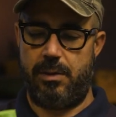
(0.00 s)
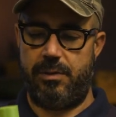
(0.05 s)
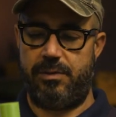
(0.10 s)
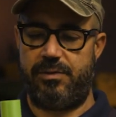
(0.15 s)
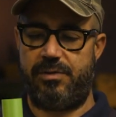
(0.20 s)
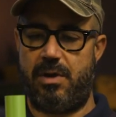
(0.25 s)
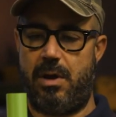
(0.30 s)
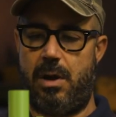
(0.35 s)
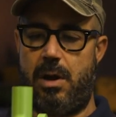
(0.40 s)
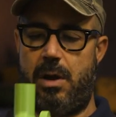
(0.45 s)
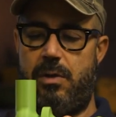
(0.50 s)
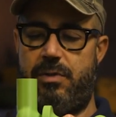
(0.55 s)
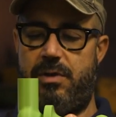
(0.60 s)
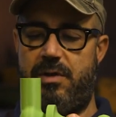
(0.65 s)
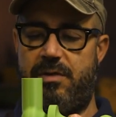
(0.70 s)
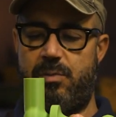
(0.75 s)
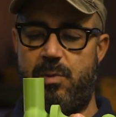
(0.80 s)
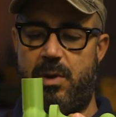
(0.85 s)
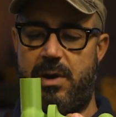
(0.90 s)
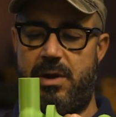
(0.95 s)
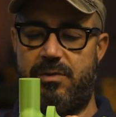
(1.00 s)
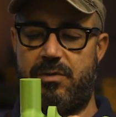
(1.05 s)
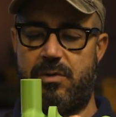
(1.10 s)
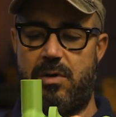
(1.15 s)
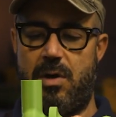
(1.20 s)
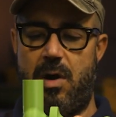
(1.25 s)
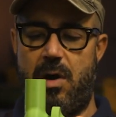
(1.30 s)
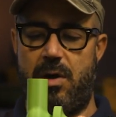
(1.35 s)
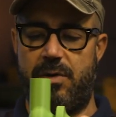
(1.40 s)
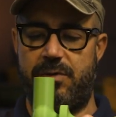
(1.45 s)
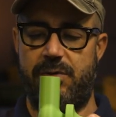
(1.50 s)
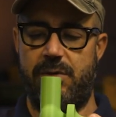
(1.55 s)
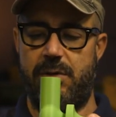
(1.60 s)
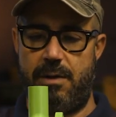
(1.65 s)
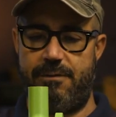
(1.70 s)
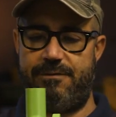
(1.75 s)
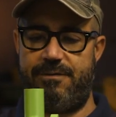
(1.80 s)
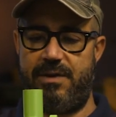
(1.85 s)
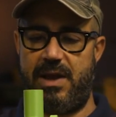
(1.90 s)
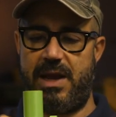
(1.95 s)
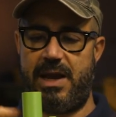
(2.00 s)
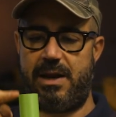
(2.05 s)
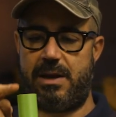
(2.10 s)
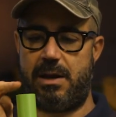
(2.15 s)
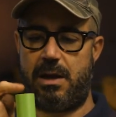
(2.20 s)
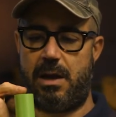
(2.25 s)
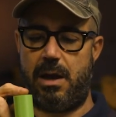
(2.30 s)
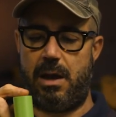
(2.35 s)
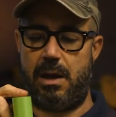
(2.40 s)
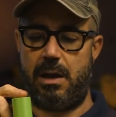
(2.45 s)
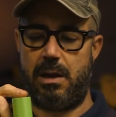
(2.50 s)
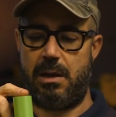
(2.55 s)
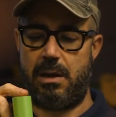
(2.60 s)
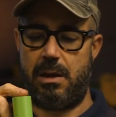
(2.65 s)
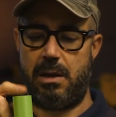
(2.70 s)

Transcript: So this one has got a feeder